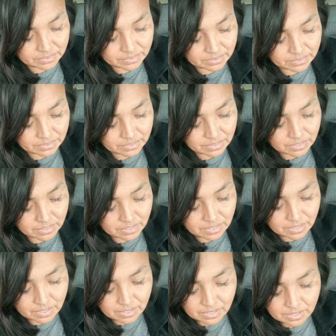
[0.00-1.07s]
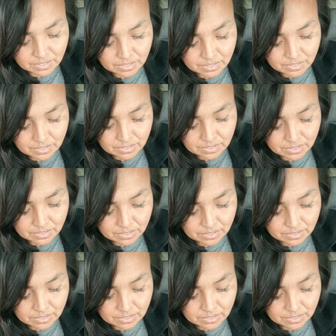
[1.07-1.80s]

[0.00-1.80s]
[no speech]